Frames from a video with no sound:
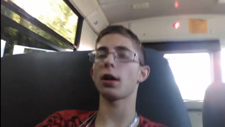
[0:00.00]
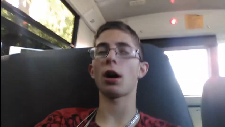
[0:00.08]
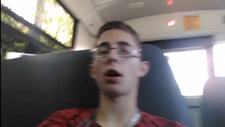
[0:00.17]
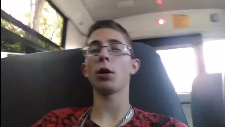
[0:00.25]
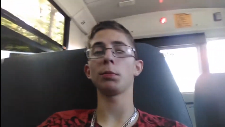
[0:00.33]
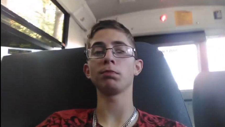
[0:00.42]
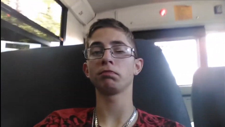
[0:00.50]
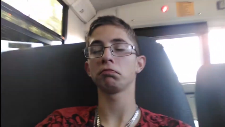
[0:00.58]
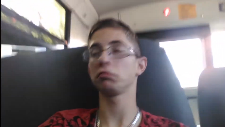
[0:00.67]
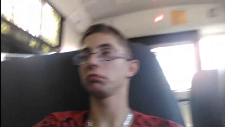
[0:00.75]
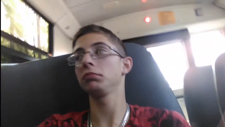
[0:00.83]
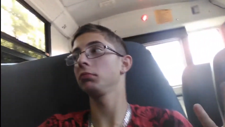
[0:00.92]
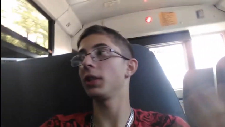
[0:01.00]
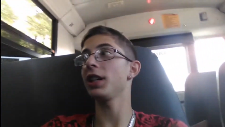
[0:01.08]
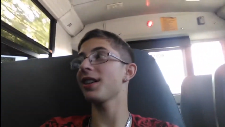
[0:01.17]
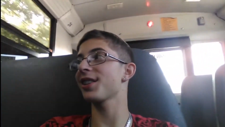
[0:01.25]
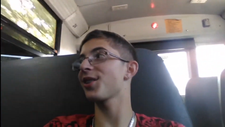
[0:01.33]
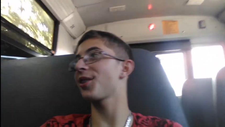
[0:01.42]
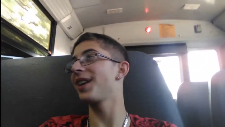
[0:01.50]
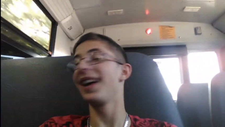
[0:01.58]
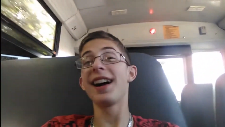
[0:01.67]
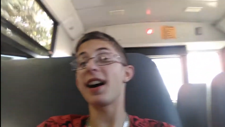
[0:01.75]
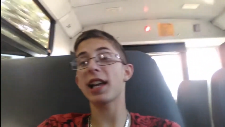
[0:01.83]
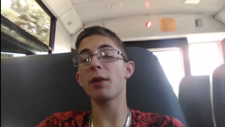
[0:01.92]
Yeah, so
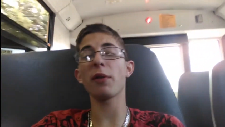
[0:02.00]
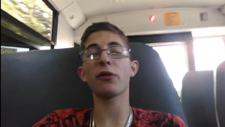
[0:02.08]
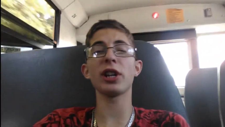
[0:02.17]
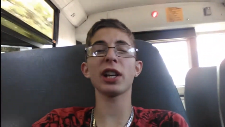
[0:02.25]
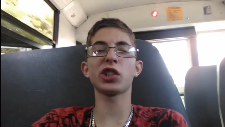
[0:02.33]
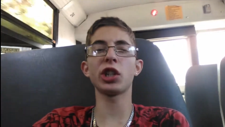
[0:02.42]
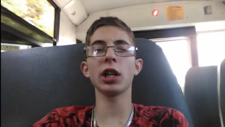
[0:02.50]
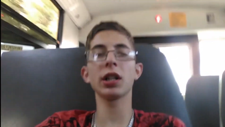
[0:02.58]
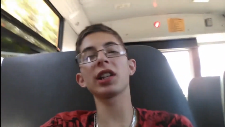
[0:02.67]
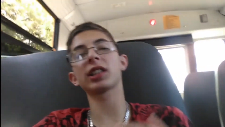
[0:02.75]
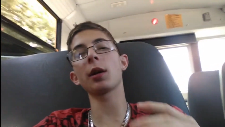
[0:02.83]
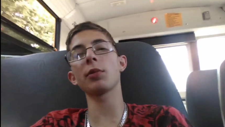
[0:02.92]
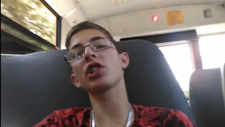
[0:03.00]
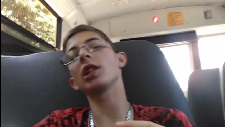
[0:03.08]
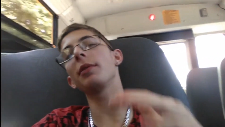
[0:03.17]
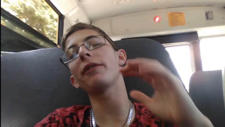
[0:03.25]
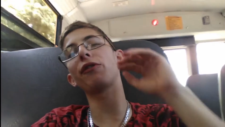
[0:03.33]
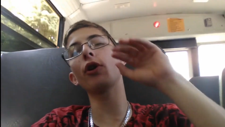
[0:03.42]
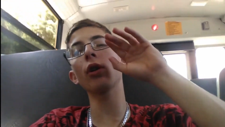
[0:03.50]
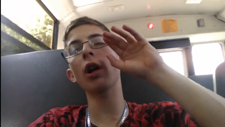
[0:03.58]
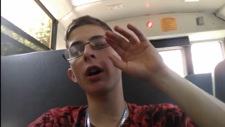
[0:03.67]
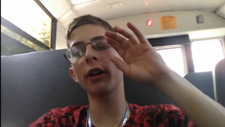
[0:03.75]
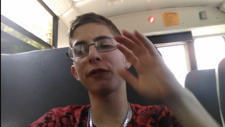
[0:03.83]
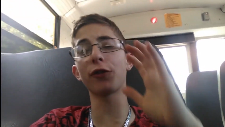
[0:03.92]
I can't wait for next year. This summer's going to be full
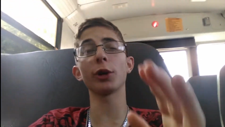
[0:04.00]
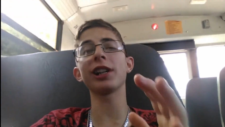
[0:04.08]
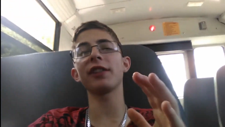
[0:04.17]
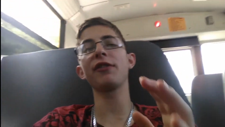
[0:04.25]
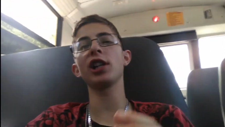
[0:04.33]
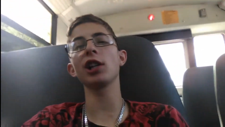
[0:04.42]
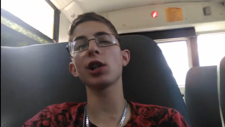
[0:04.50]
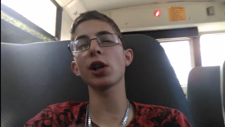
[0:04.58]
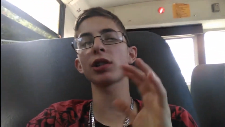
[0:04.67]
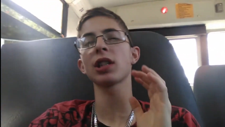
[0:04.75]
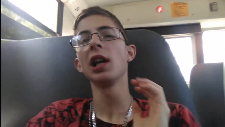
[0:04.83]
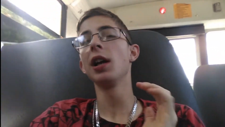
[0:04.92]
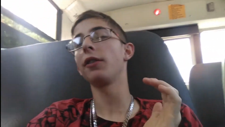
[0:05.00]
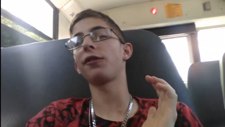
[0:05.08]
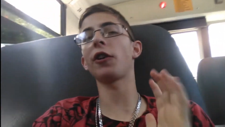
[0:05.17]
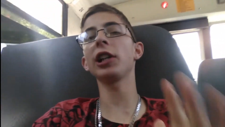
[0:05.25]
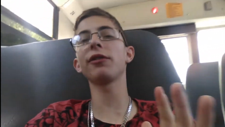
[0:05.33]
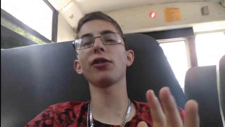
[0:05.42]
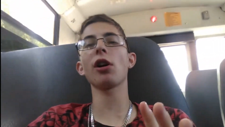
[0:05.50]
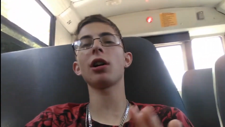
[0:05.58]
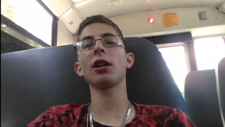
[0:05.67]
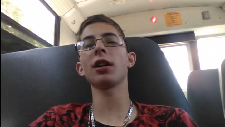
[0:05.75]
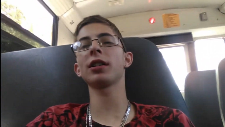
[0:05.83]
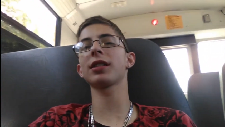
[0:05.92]
of Fortnite videos, funny
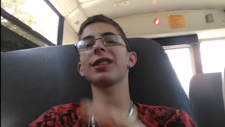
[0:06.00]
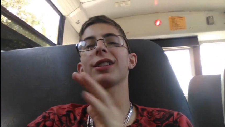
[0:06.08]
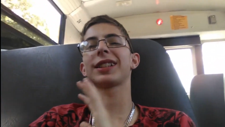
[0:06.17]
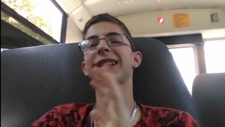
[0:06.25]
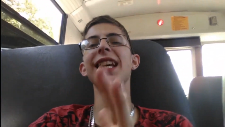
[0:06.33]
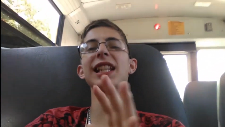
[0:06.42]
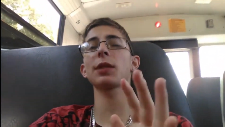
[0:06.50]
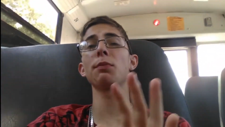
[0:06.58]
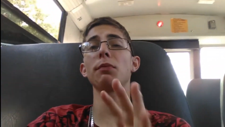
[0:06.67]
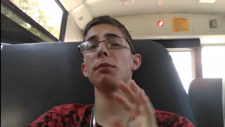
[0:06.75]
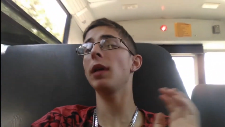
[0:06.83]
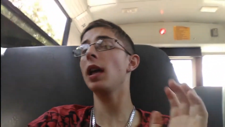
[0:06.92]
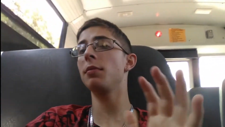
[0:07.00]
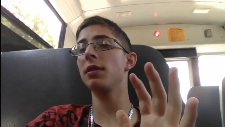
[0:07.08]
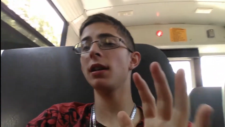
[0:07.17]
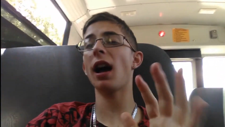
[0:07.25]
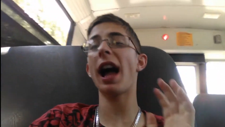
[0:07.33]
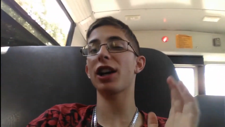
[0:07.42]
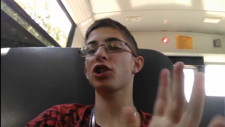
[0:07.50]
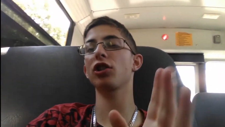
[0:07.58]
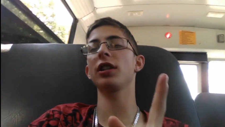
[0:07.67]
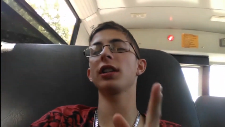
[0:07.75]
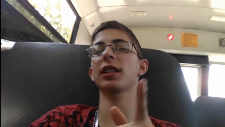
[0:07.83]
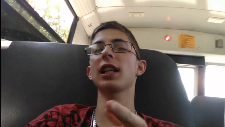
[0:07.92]
vlogs, skits maybe,
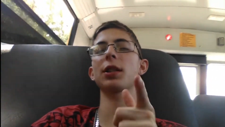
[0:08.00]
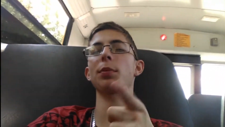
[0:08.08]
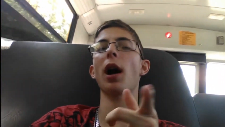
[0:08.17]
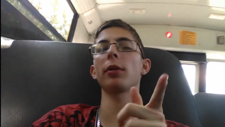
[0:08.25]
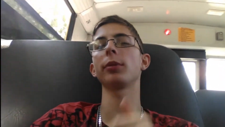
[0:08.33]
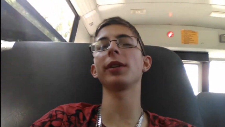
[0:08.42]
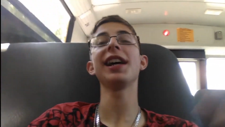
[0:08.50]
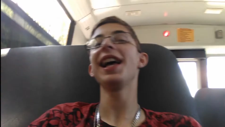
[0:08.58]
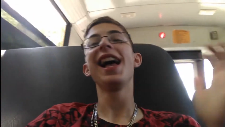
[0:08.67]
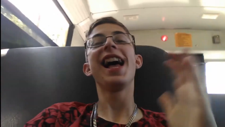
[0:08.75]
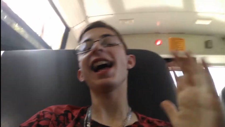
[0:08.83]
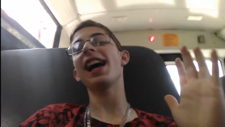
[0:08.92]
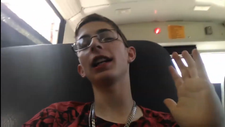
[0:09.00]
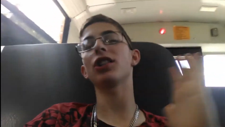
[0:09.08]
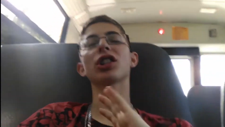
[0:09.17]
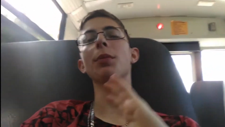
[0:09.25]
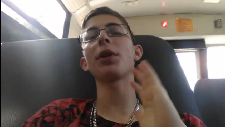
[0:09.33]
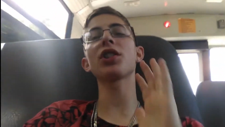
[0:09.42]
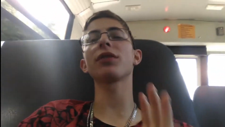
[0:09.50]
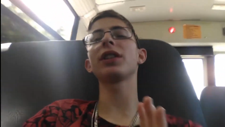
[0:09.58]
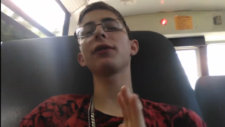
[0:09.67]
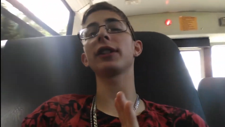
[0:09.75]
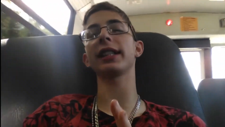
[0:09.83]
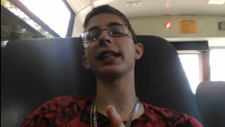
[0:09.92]
actually, skits probably, and just a bunch of
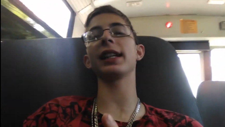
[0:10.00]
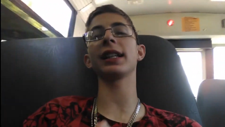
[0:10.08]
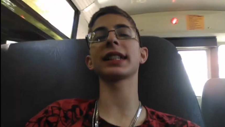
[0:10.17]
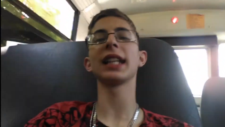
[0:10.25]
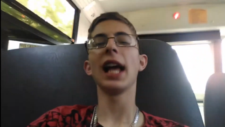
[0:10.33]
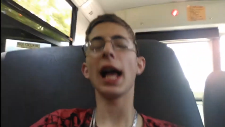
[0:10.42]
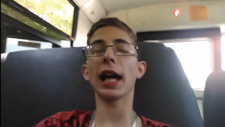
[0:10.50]
different things.